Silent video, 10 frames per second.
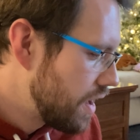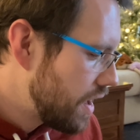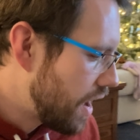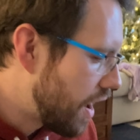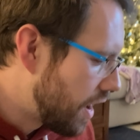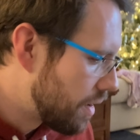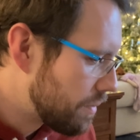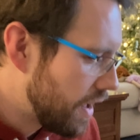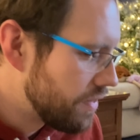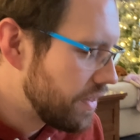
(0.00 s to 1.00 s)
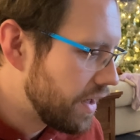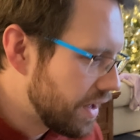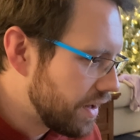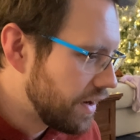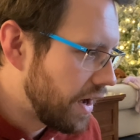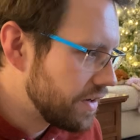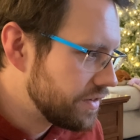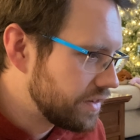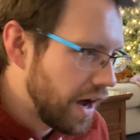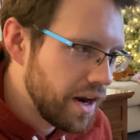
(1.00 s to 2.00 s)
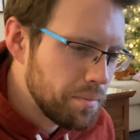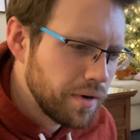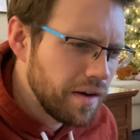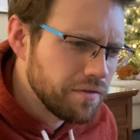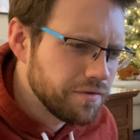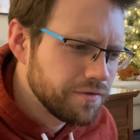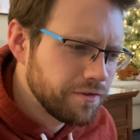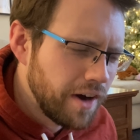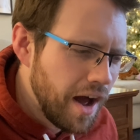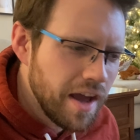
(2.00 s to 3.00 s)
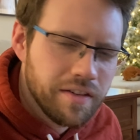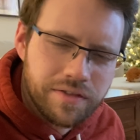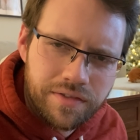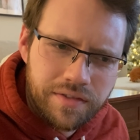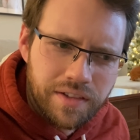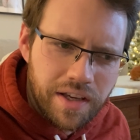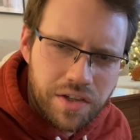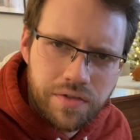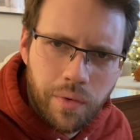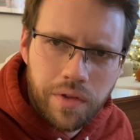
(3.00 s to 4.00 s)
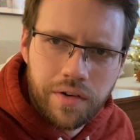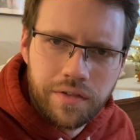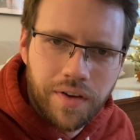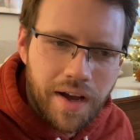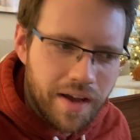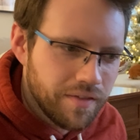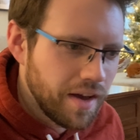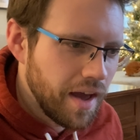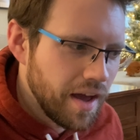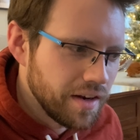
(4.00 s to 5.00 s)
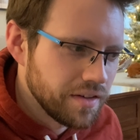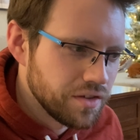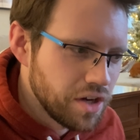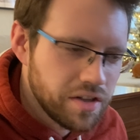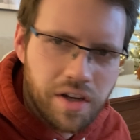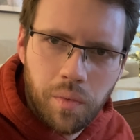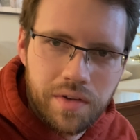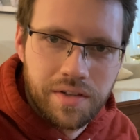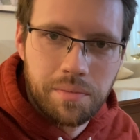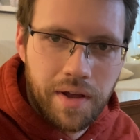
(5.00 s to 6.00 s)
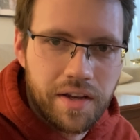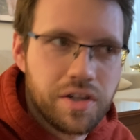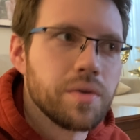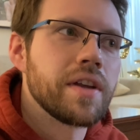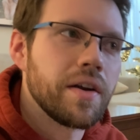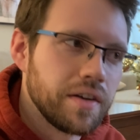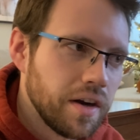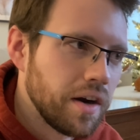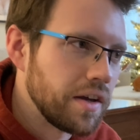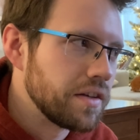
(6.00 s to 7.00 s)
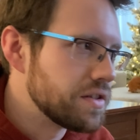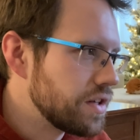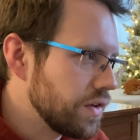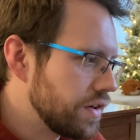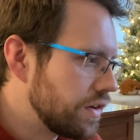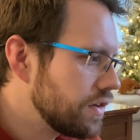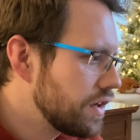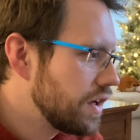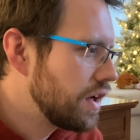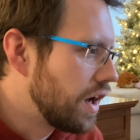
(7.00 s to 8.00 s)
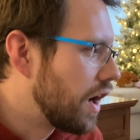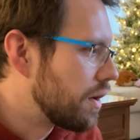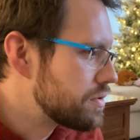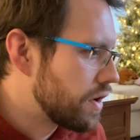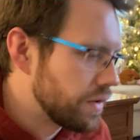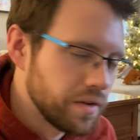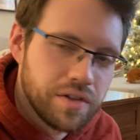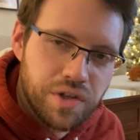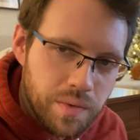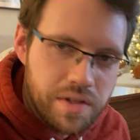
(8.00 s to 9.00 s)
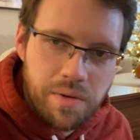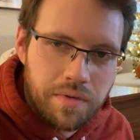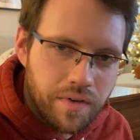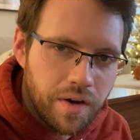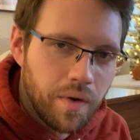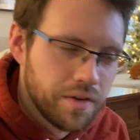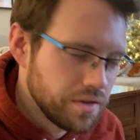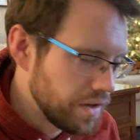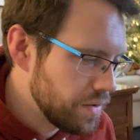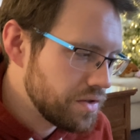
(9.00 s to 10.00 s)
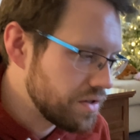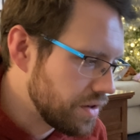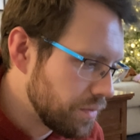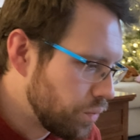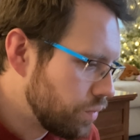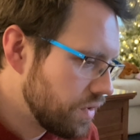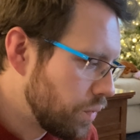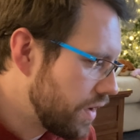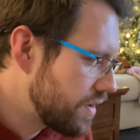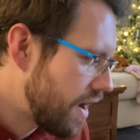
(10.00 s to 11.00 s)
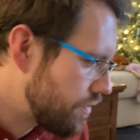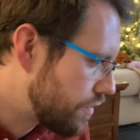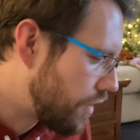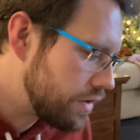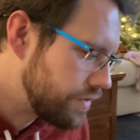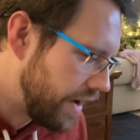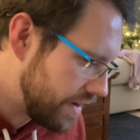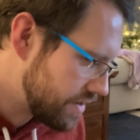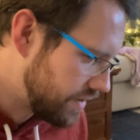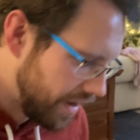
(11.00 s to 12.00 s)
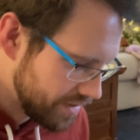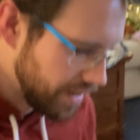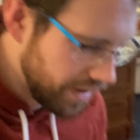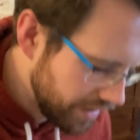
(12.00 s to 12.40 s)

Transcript: um, and then I got up around 5-ish, 4.35, and Jessica wasn't in bed. She was down here eating cereal um, so I don't think she was sleeping very well. So it was just a weird night for false facts last night.